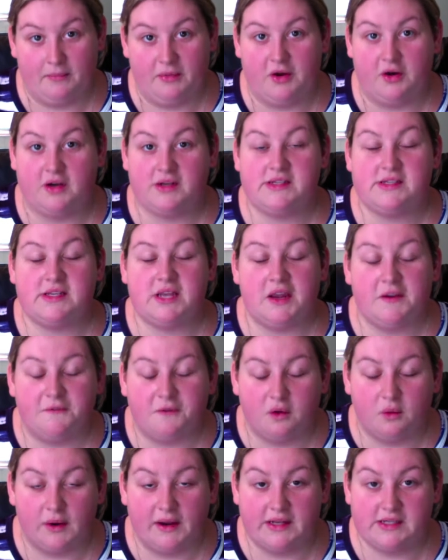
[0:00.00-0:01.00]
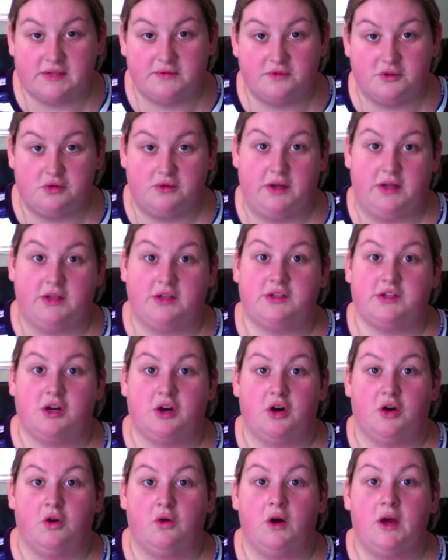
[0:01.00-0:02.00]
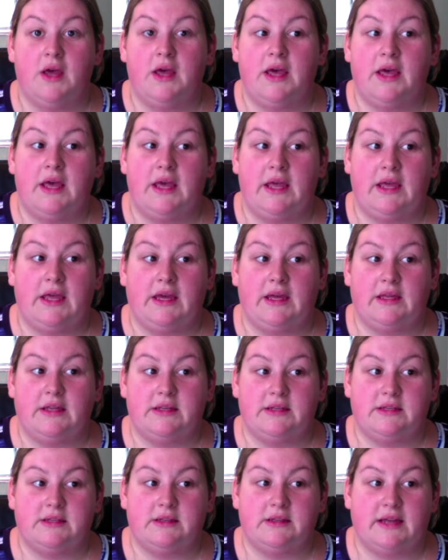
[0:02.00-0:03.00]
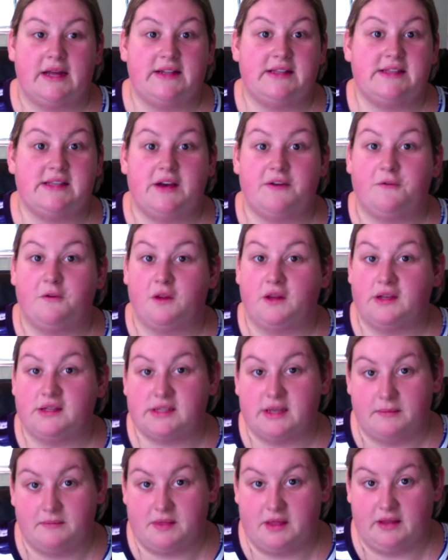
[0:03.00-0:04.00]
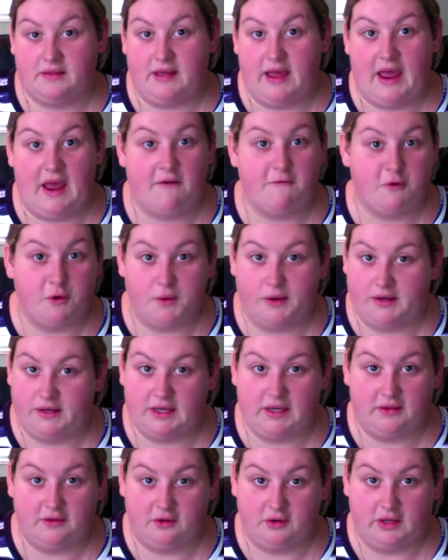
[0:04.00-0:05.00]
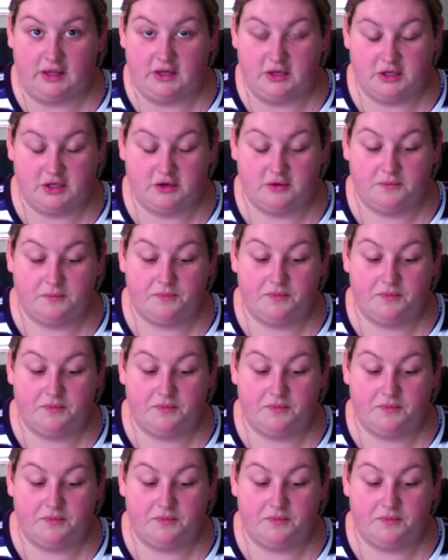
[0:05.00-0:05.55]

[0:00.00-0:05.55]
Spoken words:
There are safer ways of doing so, and that's definitely something that everyone can look into.